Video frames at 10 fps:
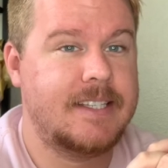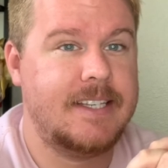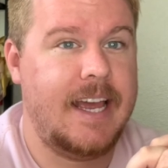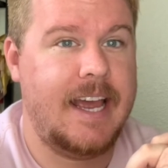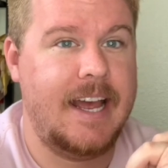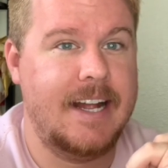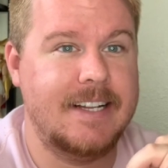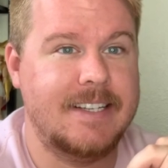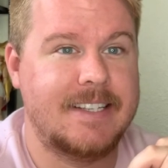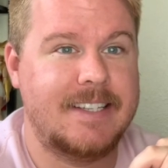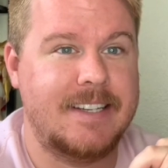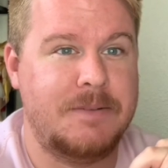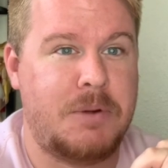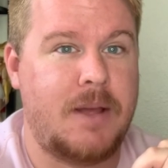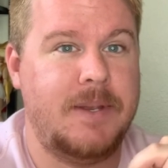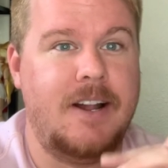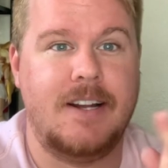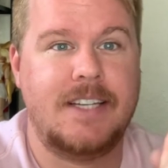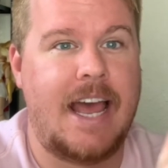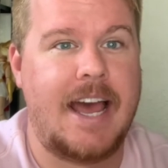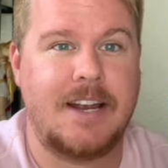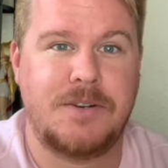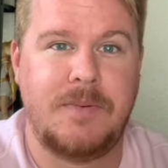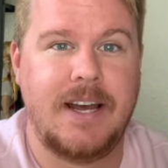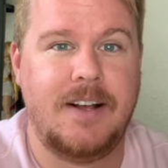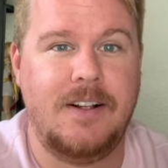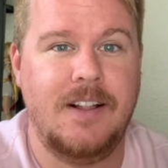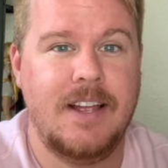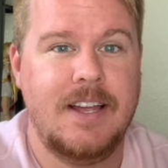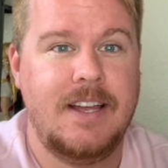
and probably not tagged well,